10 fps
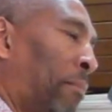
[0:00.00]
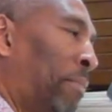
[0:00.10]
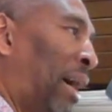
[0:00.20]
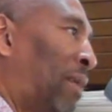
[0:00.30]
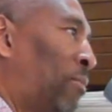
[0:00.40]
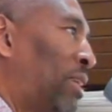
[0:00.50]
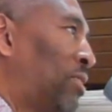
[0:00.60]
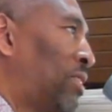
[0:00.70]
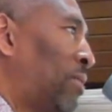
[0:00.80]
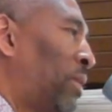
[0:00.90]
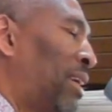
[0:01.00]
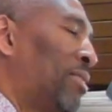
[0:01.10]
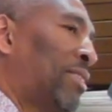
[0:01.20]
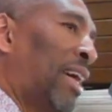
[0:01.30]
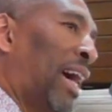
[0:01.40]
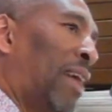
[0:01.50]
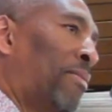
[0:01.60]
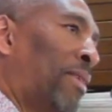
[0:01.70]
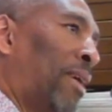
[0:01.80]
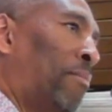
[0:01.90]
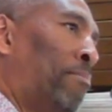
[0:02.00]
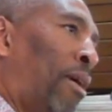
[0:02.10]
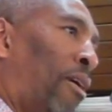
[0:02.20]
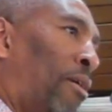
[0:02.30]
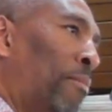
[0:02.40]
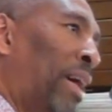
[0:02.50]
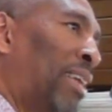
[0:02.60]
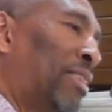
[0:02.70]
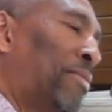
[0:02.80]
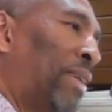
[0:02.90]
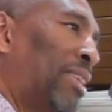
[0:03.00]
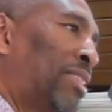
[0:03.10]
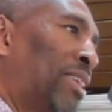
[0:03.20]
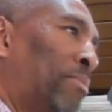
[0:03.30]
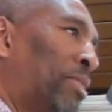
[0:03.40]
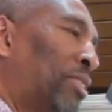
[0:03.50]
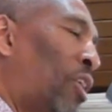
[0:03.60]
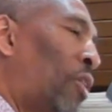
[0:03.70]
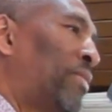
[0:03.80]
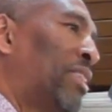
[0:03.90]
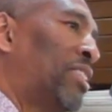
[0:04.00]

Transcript: Man, we used to we used to have a ball, man. The fellowship was off the